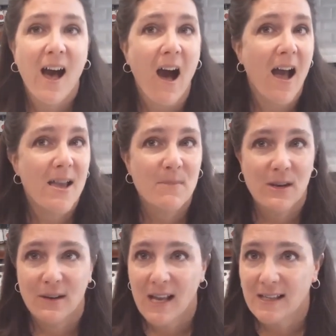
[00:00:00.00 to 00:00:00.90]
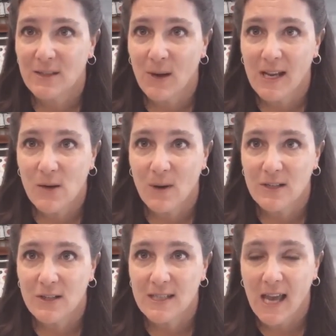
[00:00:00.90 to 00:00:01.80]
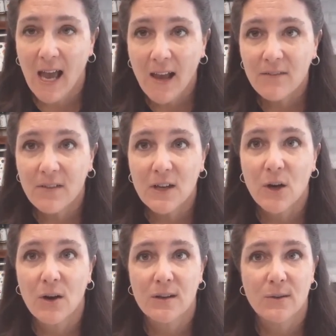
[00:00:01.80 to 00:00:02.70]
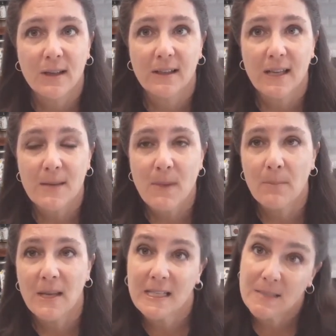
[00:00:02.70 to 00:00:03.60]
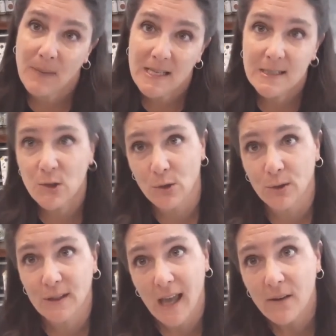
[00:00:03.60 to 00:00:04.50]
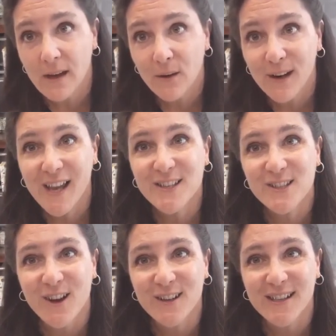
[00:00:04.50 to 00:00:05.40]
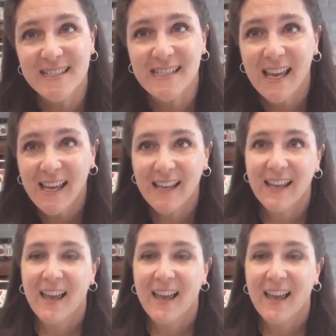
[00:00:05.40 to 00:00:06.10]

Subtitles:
I am here to answer any questions you have. You can email me at spicegirlcalgary@shaw.ca.